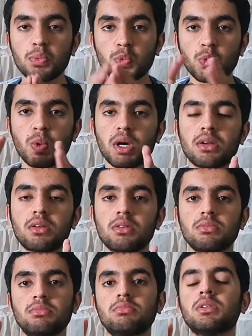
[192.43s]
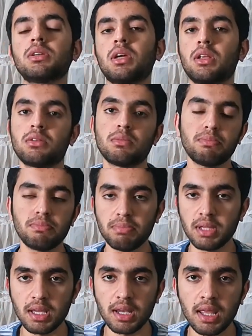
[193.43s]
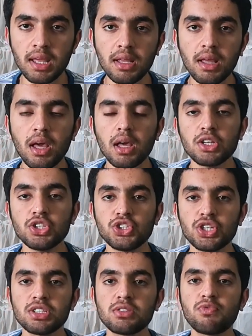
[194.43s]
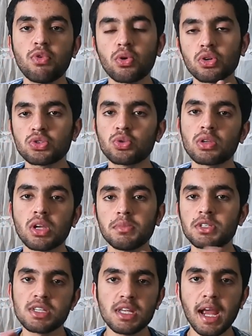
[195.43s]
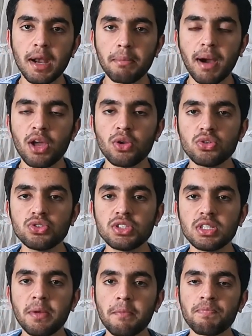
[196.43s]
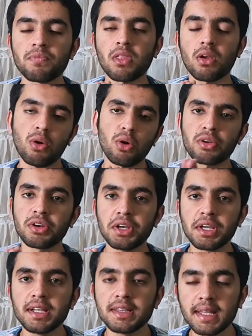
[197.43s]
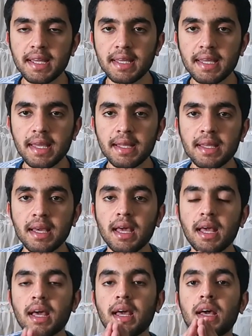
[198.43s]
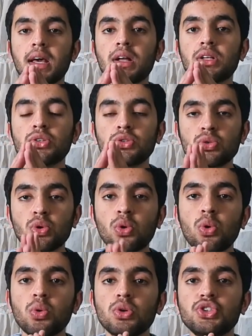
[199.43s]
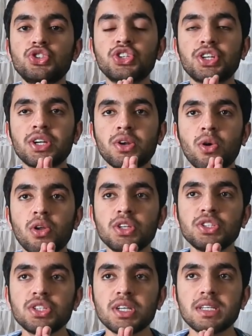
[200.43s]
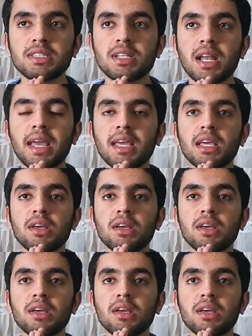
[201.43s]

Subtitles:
for in beginning. Just focus on chemistry and biology or critical thinking. So general knowledge is like,